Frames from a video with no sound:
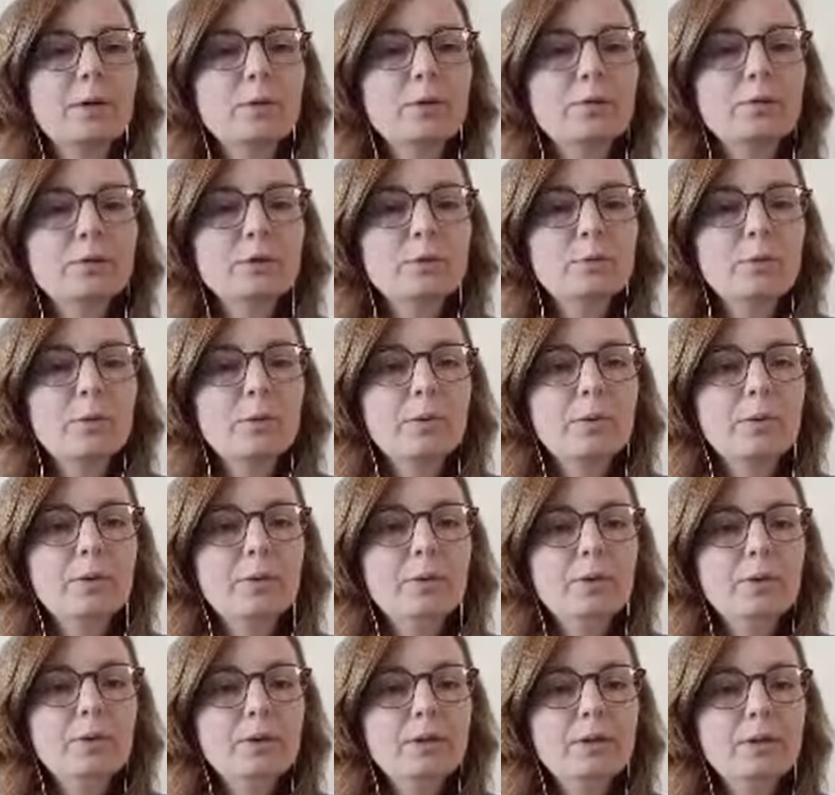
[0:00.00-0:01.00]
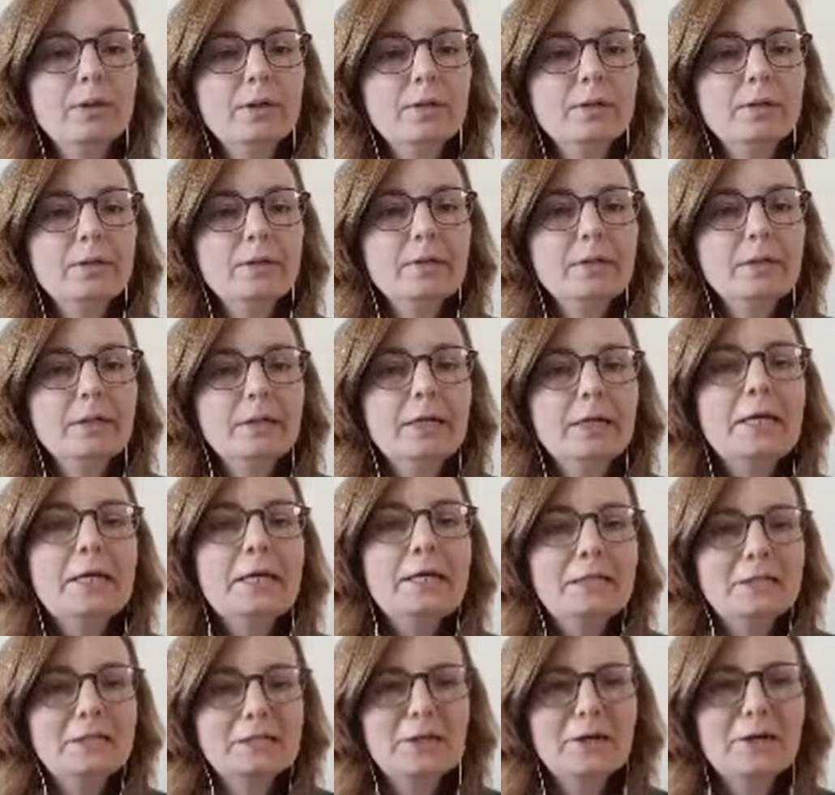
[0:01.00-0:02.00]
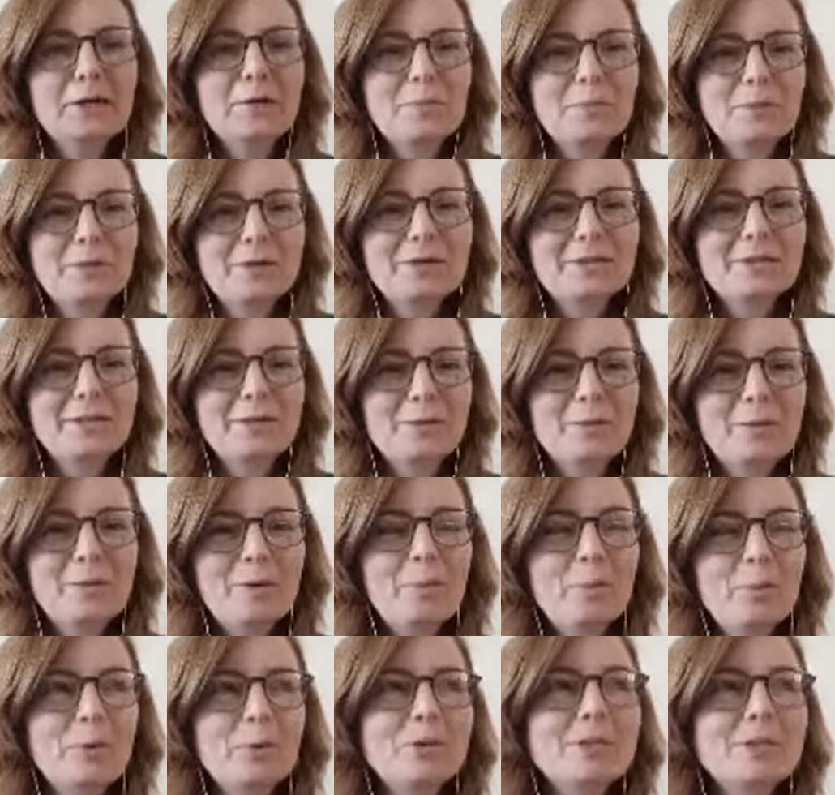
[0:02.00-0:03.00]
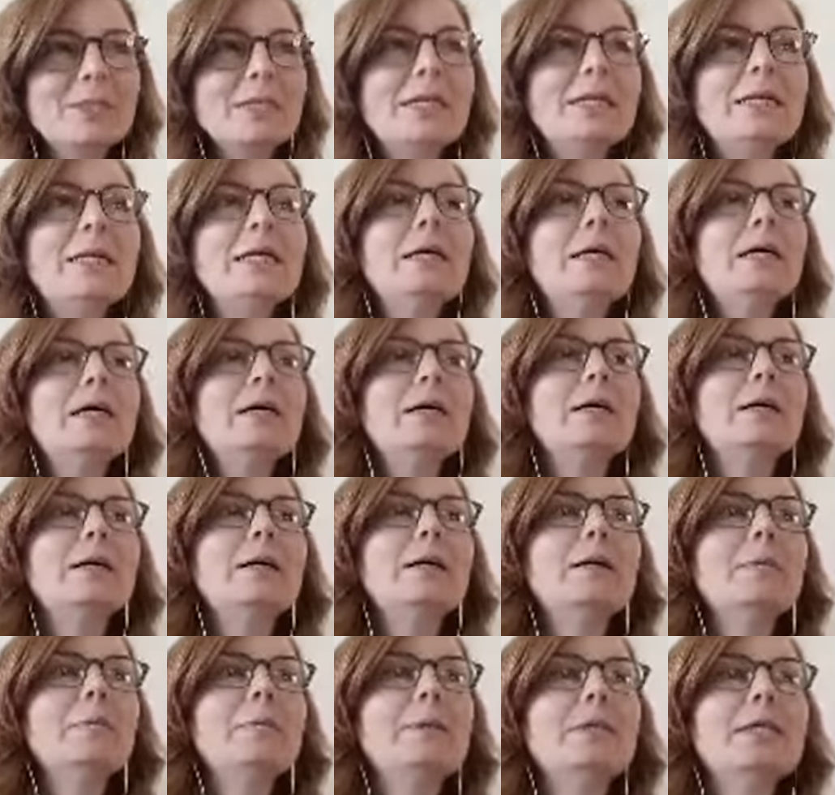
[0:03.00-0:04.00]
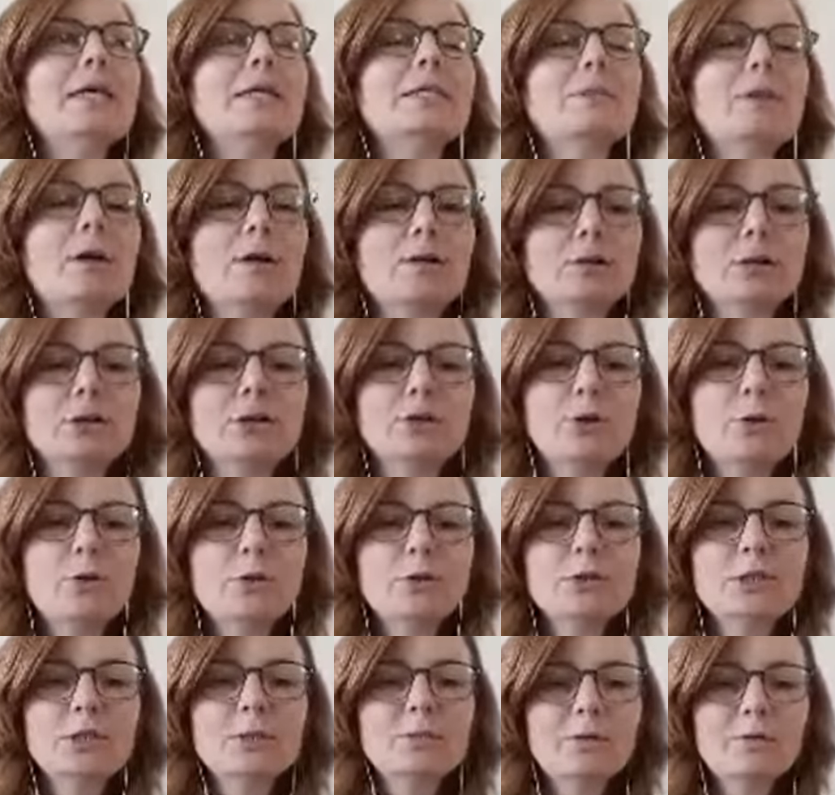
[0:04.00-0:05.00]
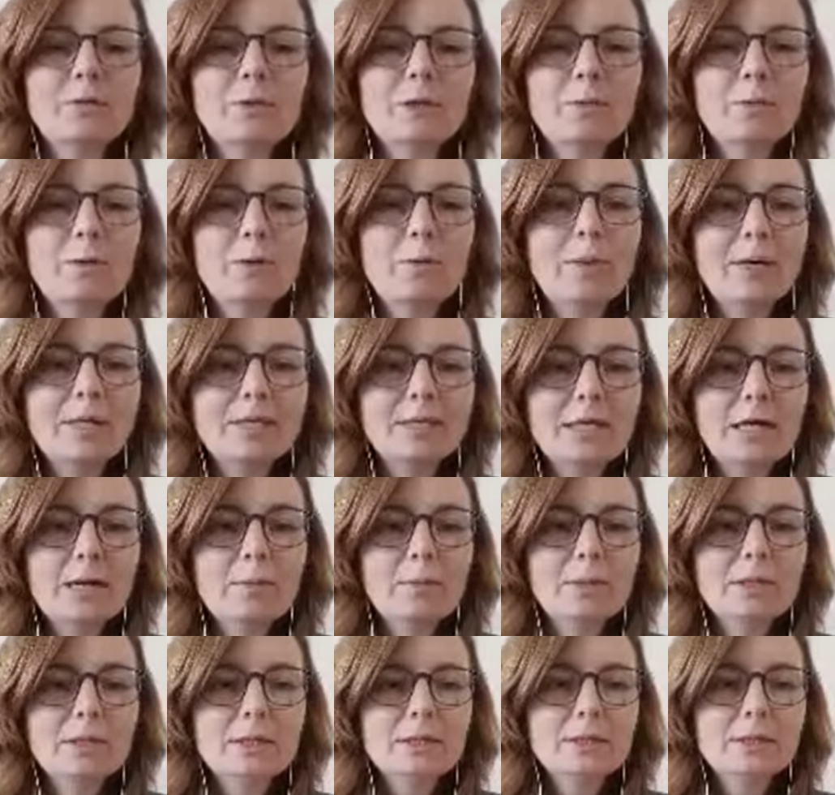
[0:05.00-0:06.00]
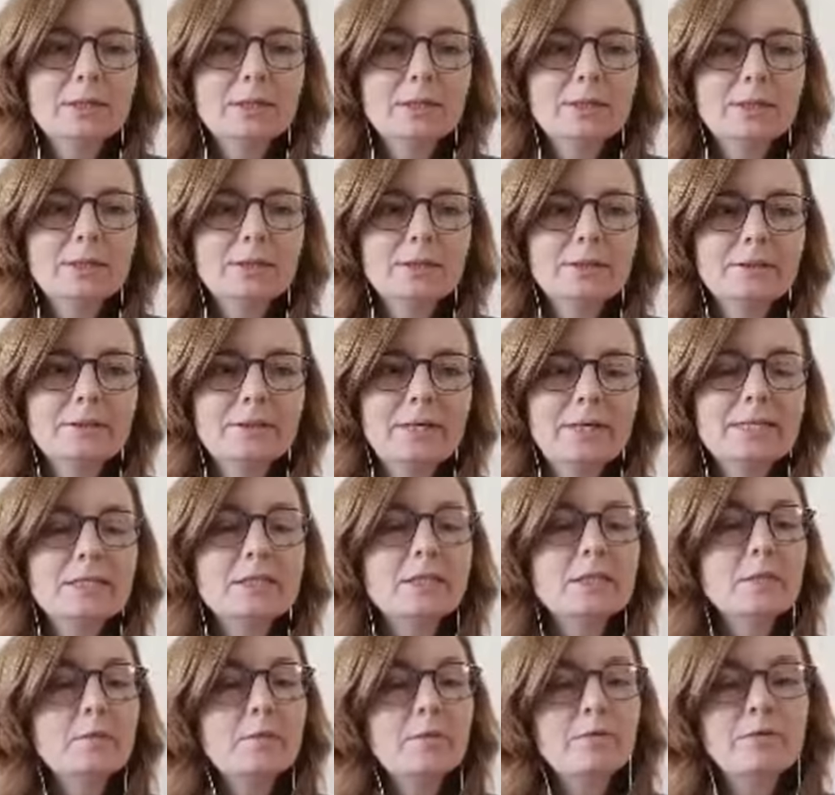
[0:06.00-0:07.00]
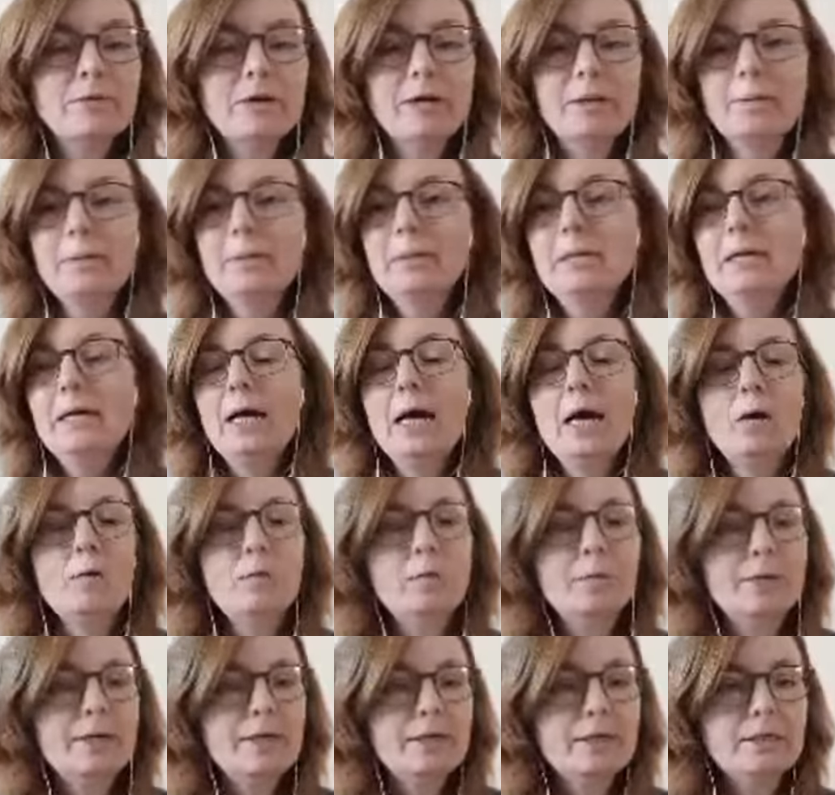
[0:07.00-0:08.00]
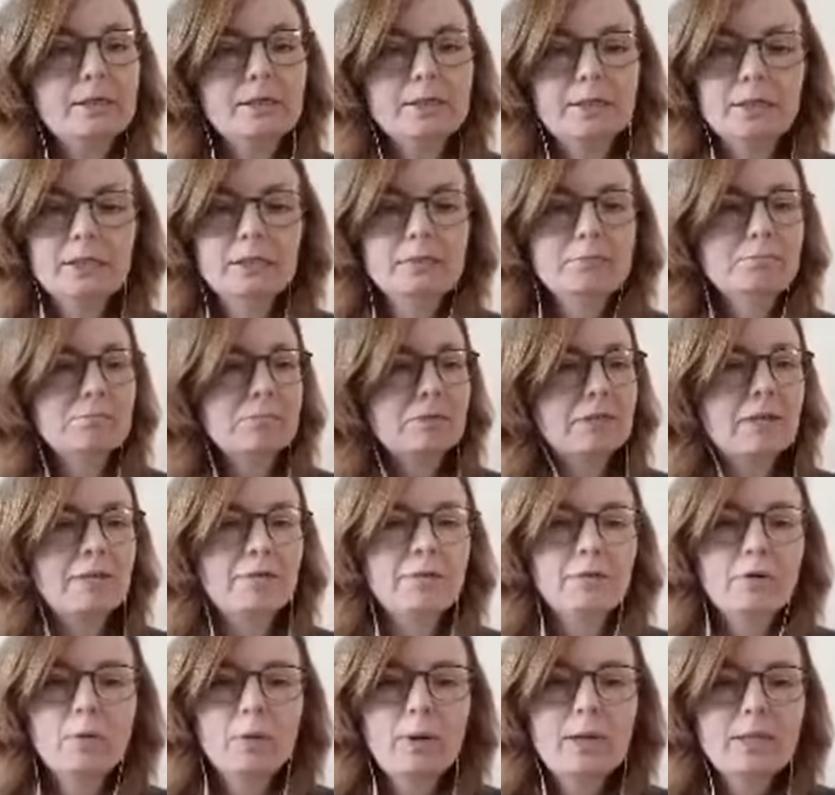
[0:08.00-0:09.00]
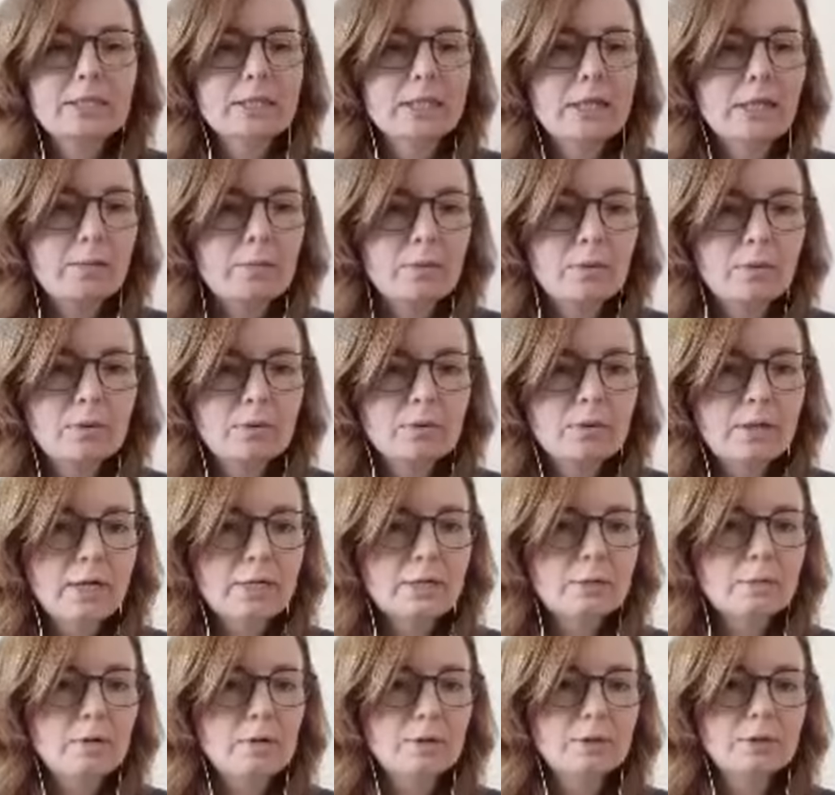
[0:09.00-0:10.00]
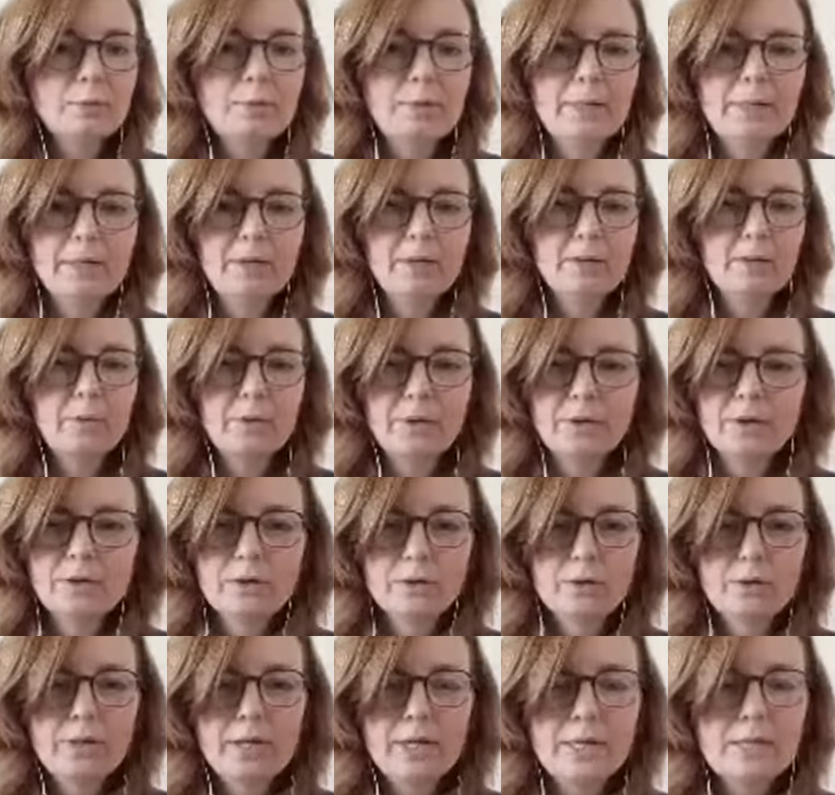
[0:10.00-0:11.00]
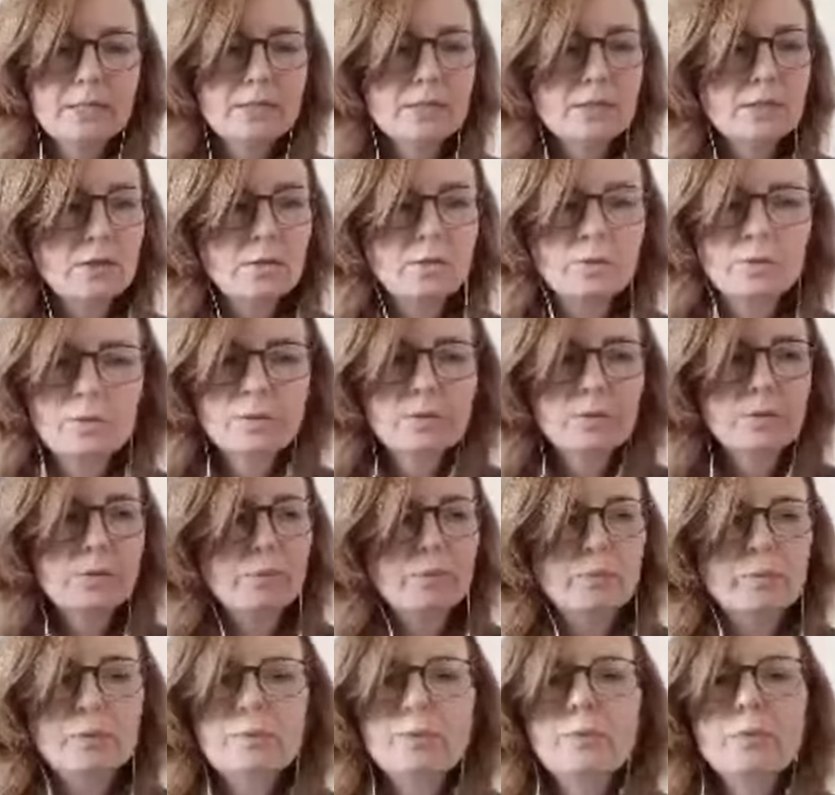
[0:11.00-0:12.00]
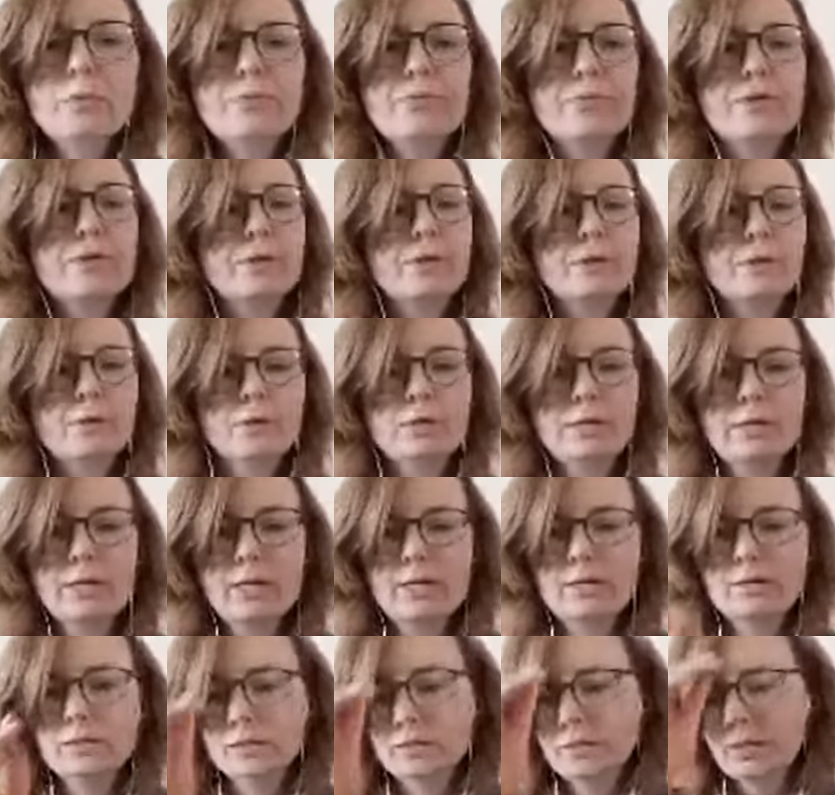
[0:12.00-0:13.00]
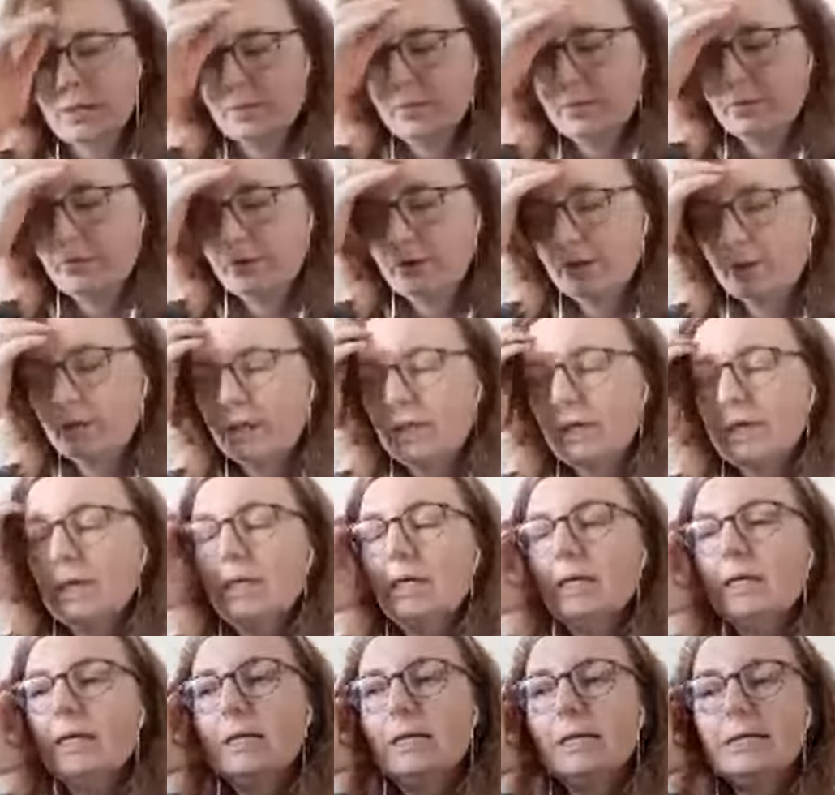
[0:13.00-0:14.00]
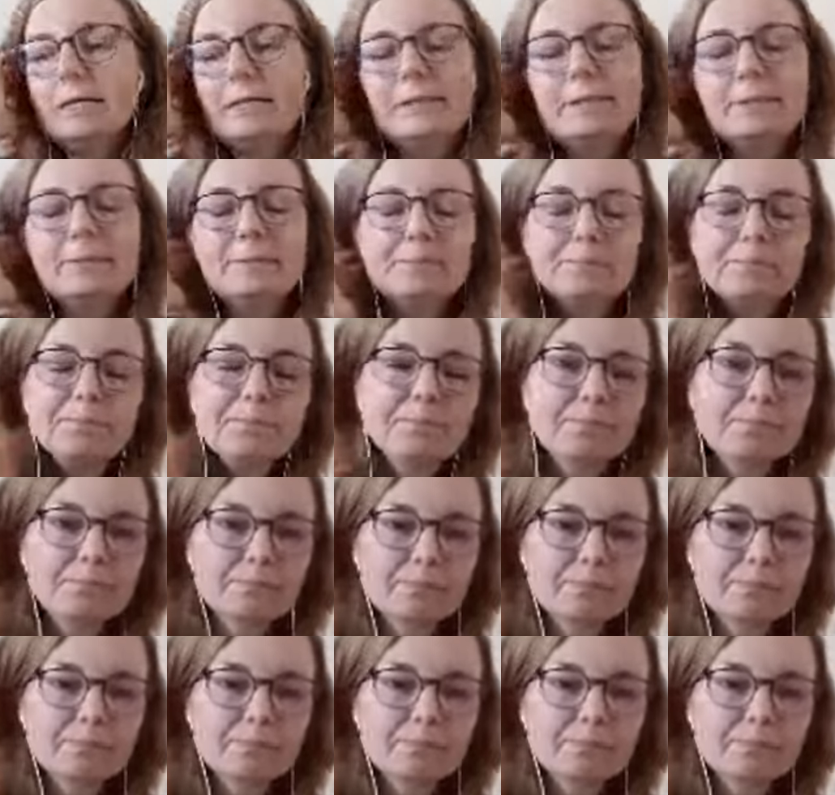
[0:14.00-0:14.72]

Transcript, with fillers: over tomorrow, uh, and he's gonna bring a lot of my books. Uh, but yes, yeah, so I'll show some of them on my tablet, uh, and some of them I'll be giving away as an ebook as well, depending on where you're located. So we'll we'll, we'll figure all of that out. It's gonna be fun. Um,